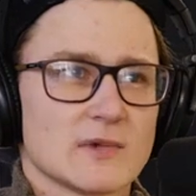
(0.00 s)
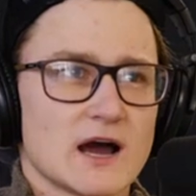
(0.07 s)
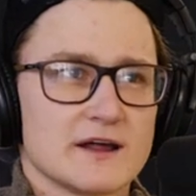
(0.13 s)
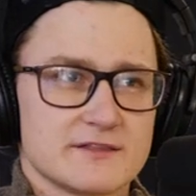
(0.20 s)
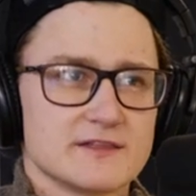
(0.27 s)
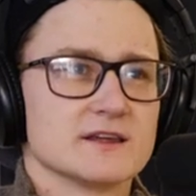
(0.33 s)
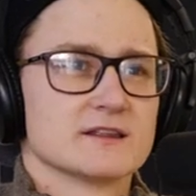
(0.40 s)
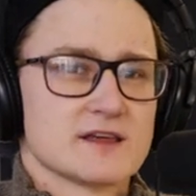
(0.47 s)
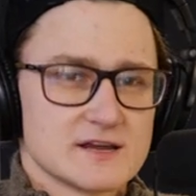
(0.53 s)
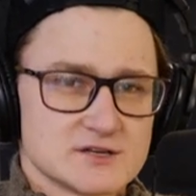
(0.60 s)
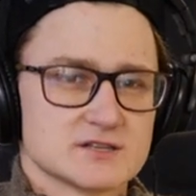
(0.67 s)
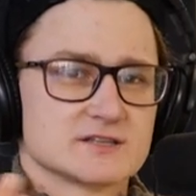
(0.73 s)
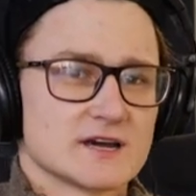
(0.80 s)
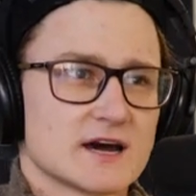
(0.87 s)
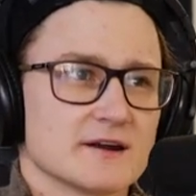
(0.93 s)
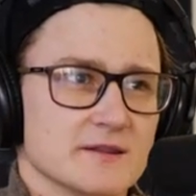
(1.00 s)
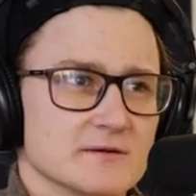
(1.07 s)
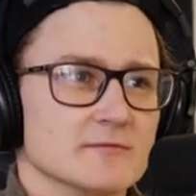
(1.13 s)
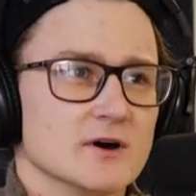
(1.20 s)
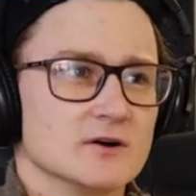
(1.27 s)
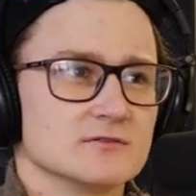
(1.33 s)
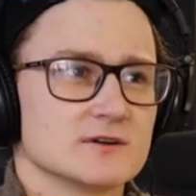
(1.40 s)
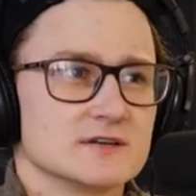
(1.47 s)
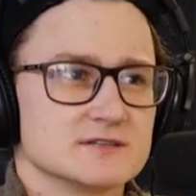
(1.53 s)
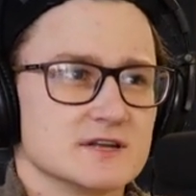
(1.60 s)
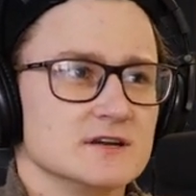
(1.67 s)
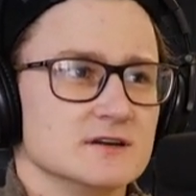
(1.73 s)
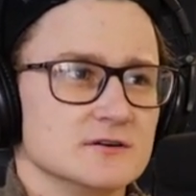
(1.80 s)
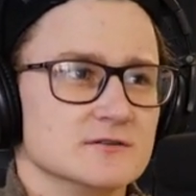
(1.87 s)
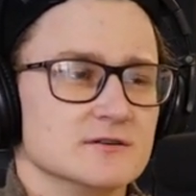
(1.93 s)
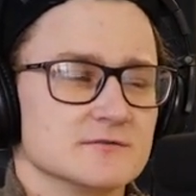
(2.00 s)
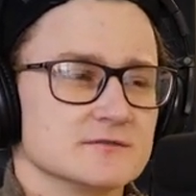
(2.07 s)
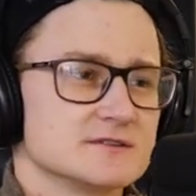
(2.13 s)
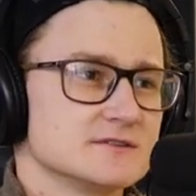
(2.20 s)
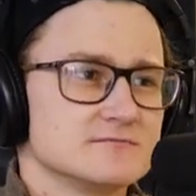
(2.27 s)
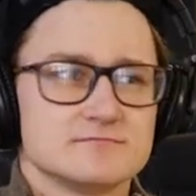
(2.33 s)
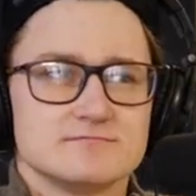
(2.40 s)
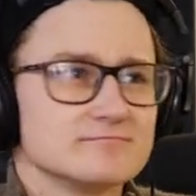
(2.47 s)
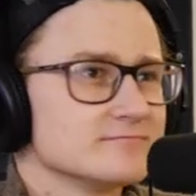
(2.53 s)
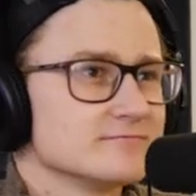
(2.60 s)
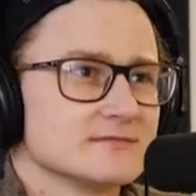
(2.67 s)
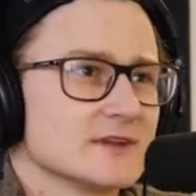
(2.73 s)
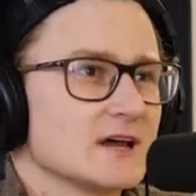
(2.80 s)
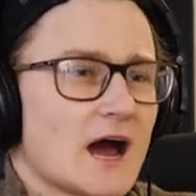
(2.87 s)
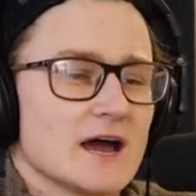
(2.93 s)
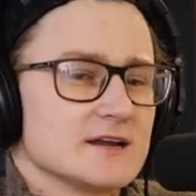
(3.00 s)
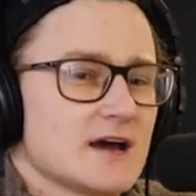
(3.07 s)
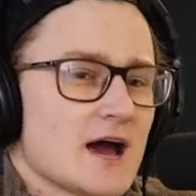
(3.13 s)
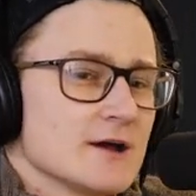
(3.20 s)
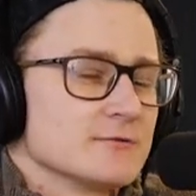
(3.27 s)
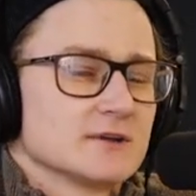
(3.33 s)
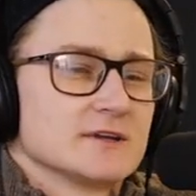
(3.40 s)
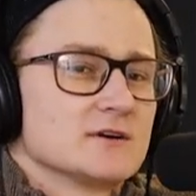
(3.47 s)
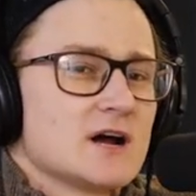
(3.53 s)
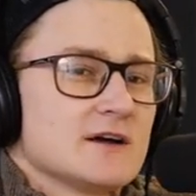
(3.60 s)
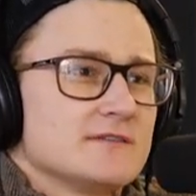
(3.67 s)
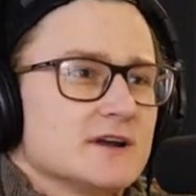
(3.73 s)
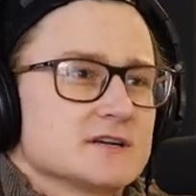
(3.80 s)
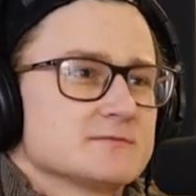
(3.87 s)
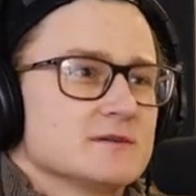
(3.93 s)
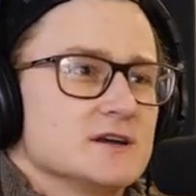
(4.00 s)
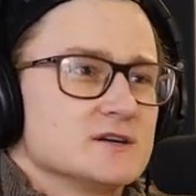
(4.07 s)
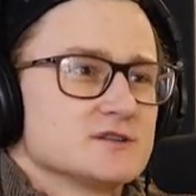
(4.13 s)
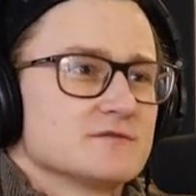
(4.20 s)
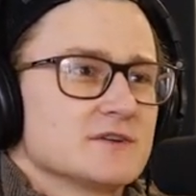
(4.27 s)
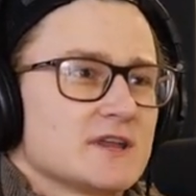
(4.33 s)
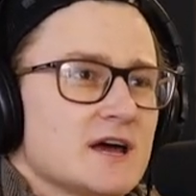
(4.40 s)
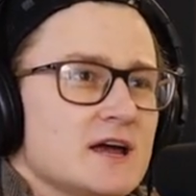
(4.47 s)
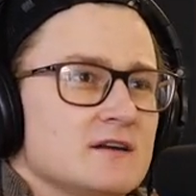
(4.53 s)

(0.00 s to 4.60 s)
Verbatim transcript: I think they just got on the boat because they knew it was I, I really don't have an explanation for that.